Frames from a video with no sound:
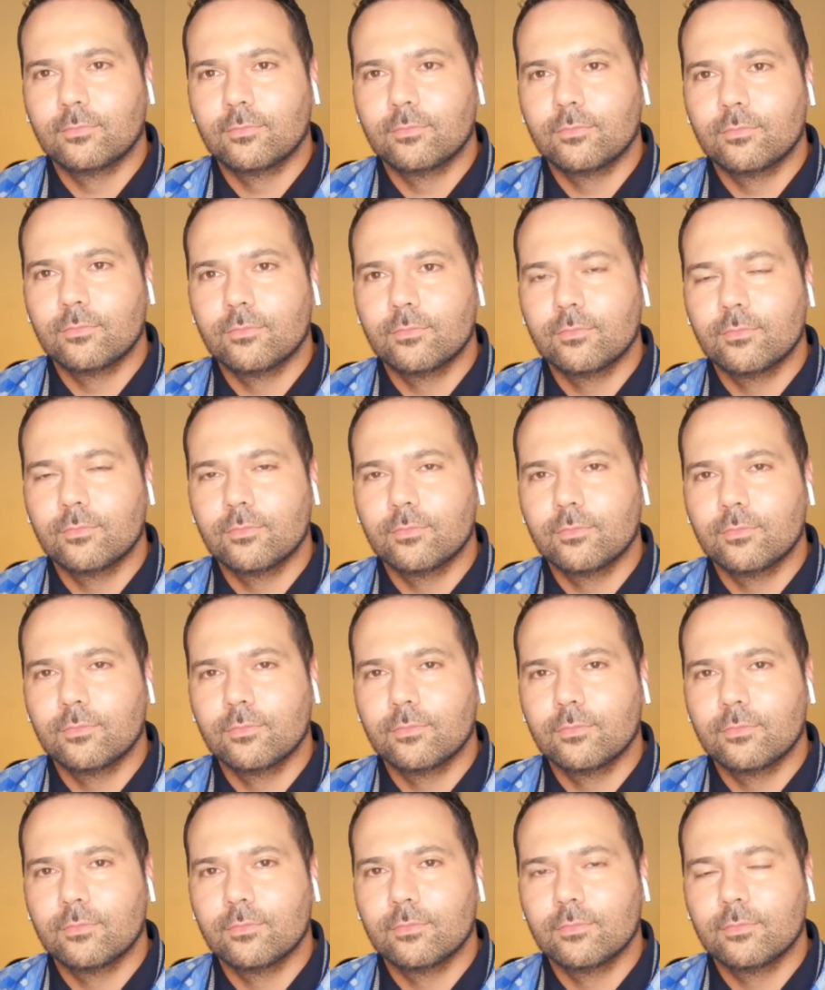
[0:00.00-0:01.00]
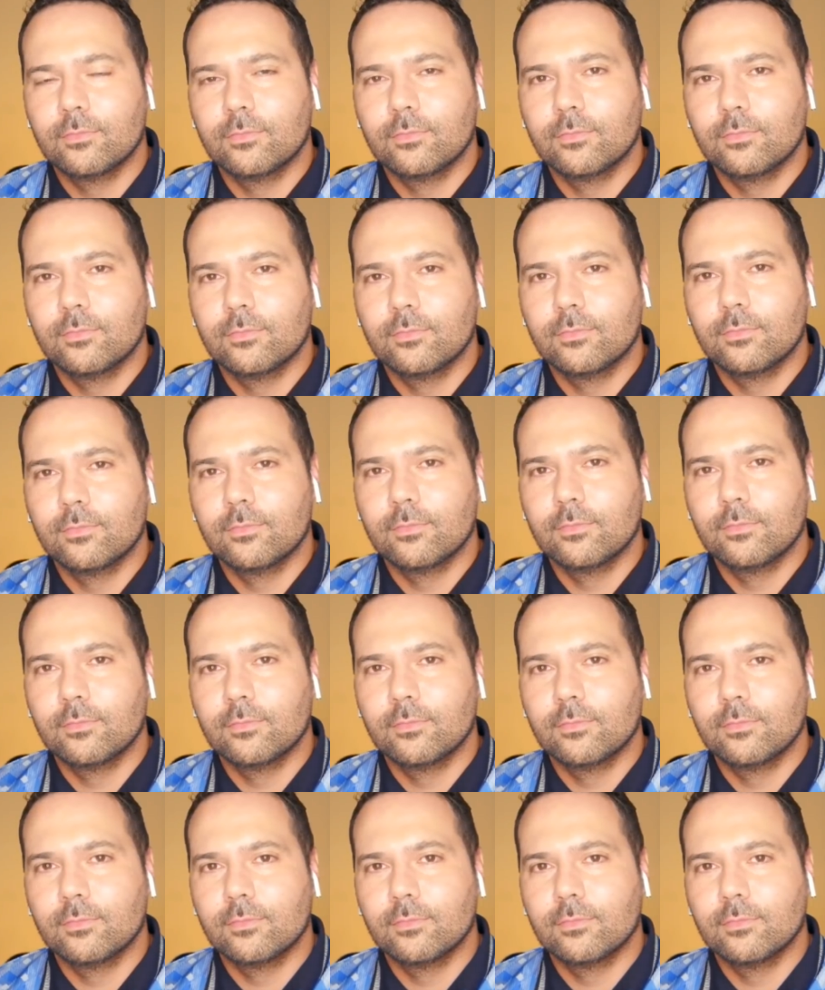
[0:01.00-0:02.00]

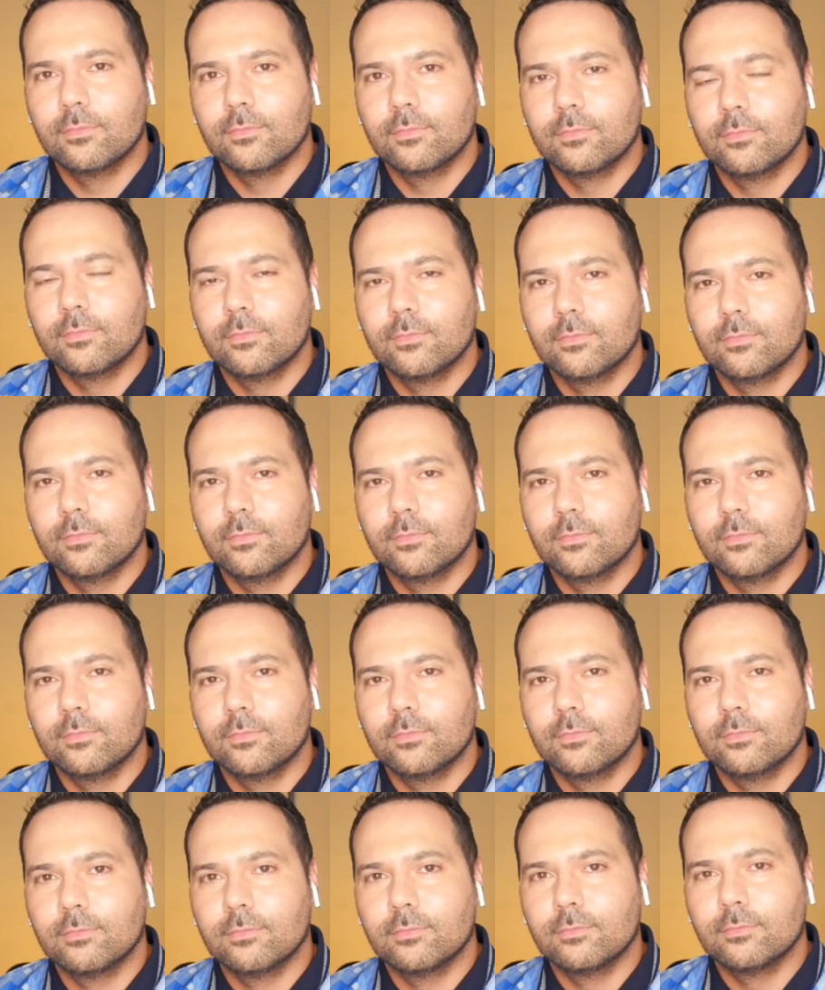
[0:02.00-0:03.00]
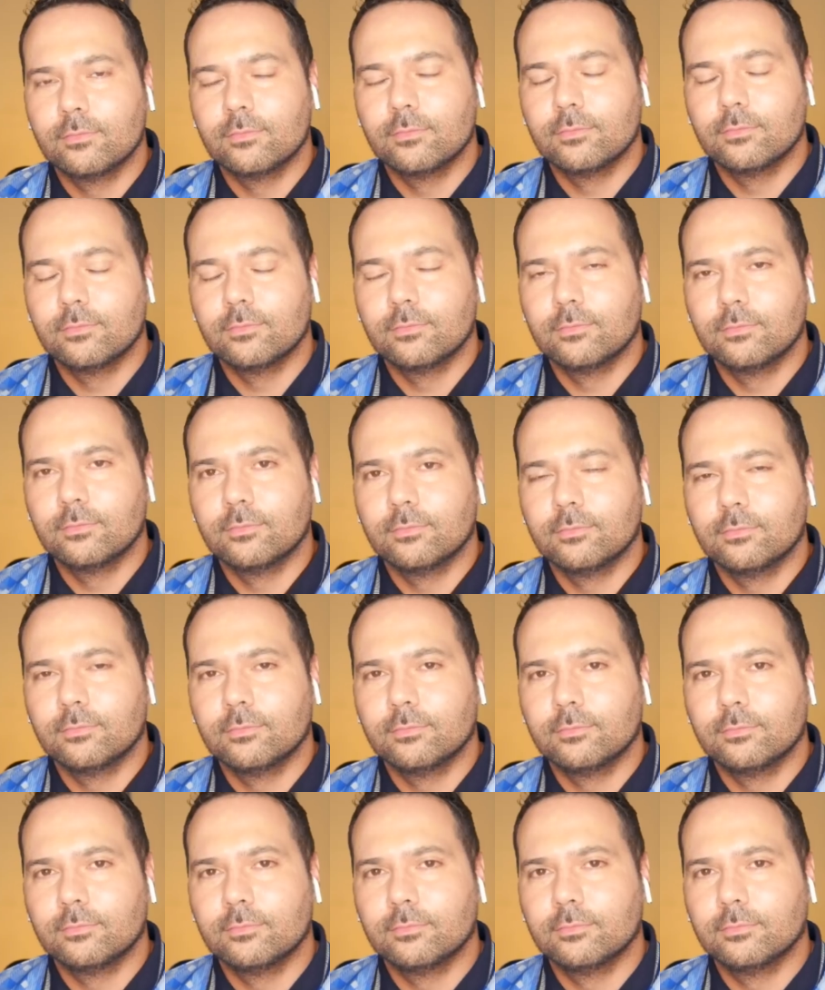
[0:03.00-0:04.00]

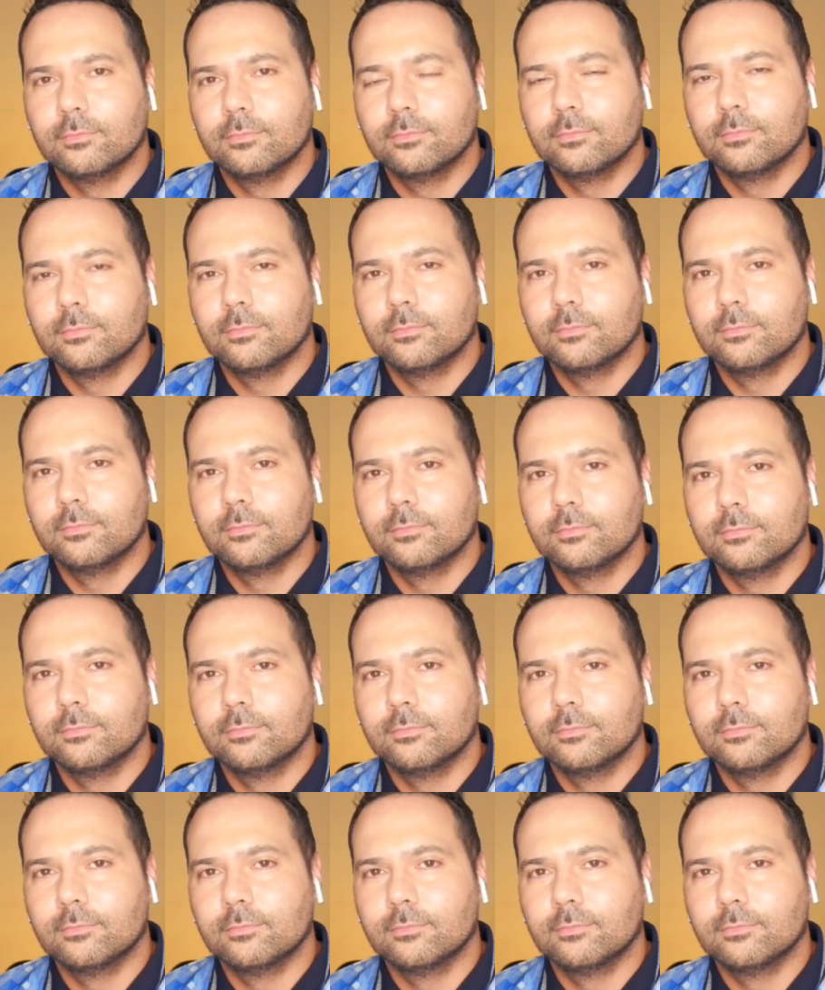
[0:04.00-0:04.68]
[no speech]